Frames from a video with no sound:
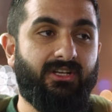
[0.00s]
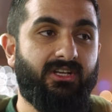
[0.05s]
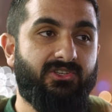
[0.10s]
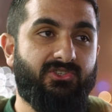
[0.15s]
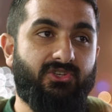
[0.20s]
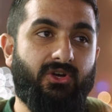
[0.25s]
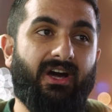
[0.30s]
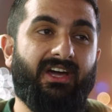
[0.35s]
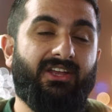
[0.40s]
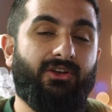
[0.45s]

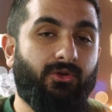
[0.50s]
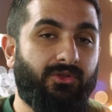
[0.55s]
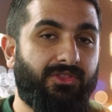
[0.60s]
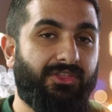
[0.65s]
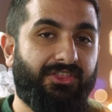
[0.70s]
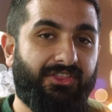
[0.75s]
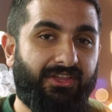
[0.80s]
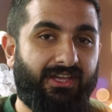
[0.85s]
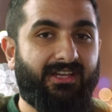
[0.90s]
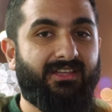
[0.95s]
So I don't
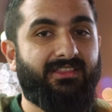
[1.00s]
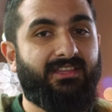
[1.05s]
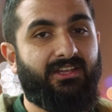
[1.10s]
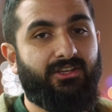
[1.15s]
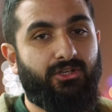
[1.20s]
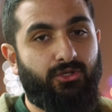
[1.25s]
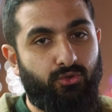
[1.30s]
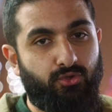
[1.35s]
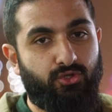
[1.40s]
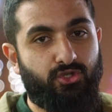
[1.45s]
think that
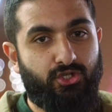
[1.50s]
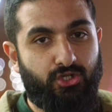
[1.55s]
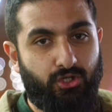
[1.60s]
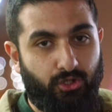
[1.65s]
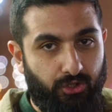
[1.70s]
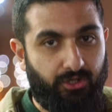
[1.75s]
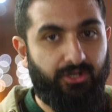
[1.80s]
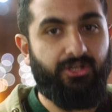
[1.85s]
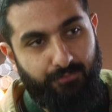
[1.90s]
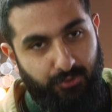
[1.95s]
you
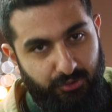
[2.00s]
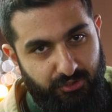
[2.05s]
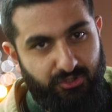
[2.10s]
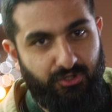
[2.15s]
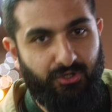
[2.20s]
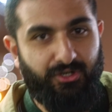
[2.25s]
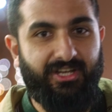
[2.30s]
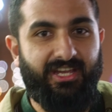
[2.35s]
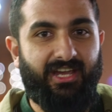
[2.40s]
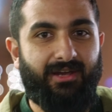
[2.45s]
should put
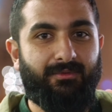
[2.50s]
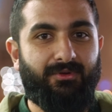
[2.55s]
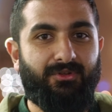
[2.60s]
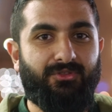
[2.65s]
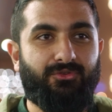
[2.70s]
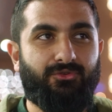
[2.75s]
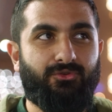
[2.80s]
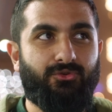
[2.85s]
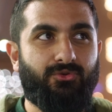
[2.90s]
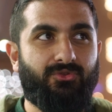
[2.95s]
your camera
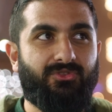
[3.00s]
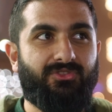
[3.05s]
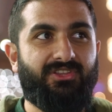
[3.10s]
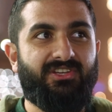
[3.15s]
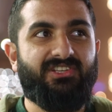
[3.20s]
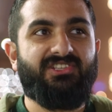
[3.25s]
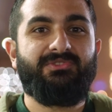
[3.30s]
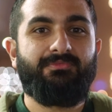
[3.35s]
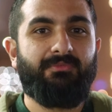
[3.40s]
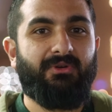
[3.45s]
through
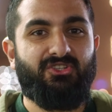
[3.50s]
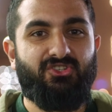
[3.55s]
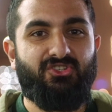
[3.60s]
this much